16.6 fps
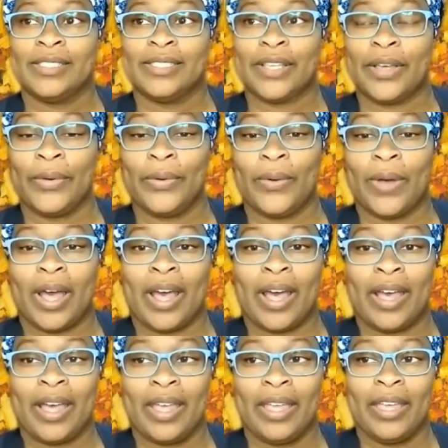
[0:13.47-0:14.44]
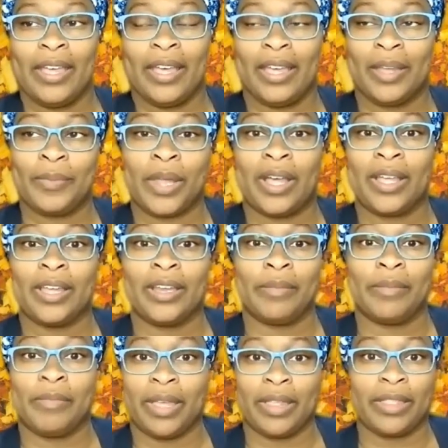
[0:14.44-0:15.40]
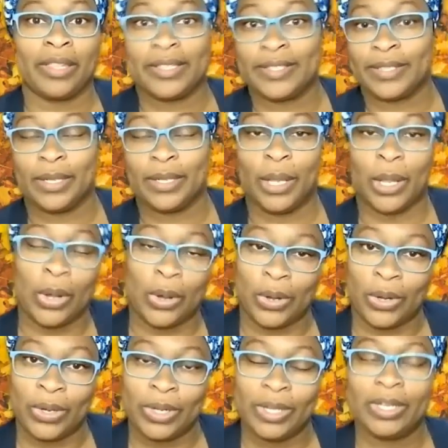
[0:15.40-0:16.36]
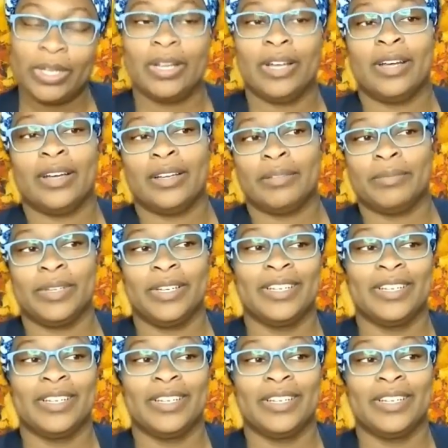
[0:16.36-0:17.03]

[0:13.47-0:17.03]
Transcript: So I am not going to make this long, um,